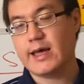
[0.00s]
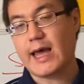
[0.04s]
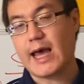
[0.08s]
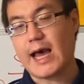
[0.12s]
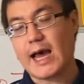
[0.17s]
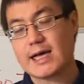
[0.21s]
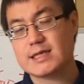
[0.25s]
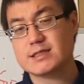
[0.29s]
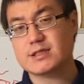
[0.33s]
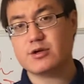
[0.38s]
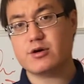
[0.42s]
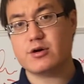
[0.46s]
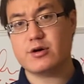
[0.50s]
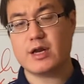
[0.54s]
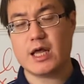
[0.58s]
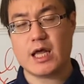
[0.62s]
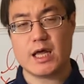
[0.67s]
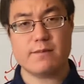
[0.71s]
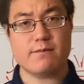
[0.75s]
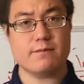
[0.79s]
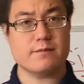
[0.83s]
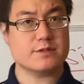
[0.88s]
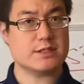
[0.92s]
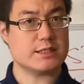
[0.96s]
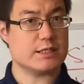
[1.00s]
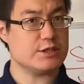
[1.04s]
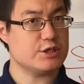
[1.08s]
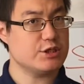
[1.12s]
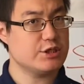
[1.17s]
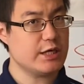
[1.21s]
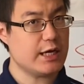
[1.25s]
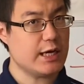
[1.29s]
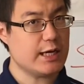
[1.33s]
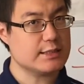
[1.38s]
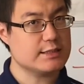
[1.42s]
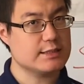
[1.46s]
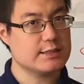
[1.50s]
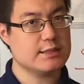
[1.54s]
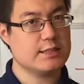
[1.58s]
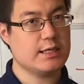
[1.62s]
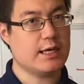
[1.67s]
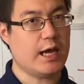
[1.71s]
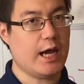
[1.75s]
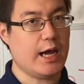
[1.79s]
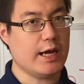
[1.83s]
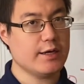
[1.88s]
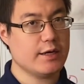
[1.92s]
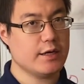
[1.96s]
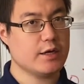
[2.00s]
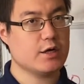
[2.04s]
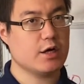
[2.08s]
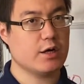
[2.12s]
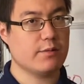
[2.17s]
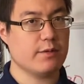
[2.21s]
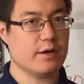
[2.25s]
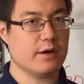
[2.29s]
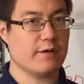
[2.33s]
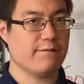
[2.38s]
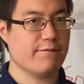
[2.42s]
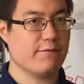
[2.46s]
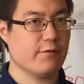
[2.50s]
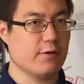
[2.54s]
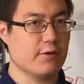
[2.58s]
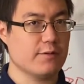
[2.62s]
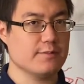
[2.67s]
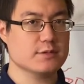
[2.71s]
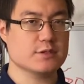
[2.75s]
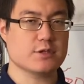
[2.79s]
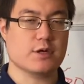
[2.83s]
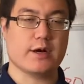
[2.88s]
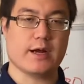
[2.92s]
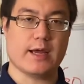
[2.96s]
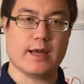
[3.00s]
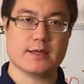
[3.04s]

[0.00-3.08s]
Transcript: As their name suggests, indeterminate forms are